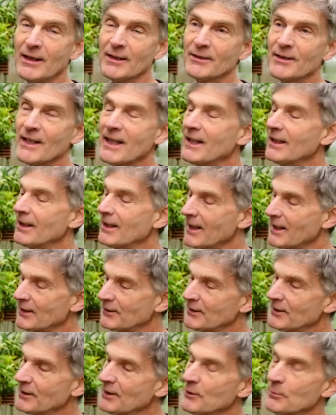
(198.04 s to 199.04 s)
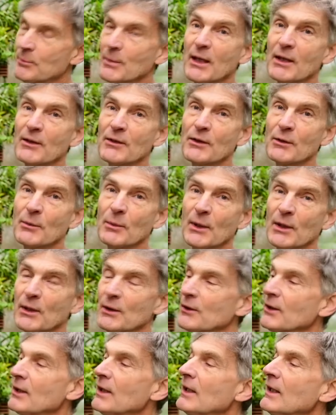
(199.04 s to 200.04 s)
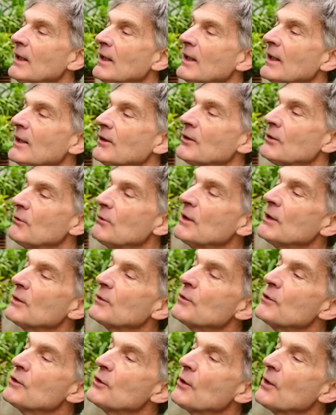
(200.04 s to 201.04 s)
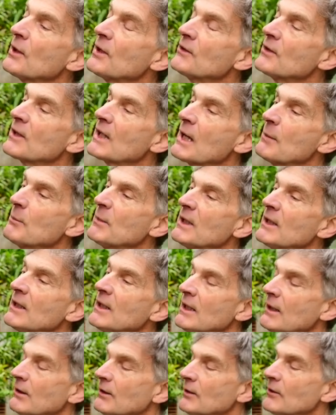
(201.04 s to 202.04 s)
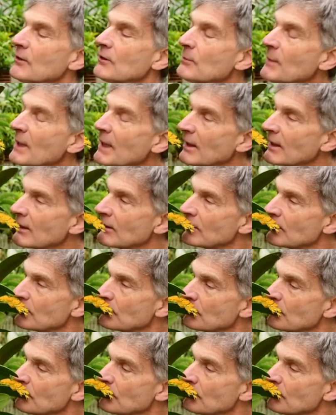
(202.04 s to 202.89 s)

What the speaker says: daylight in this part of the world, it's a real joy to come in here and smell it.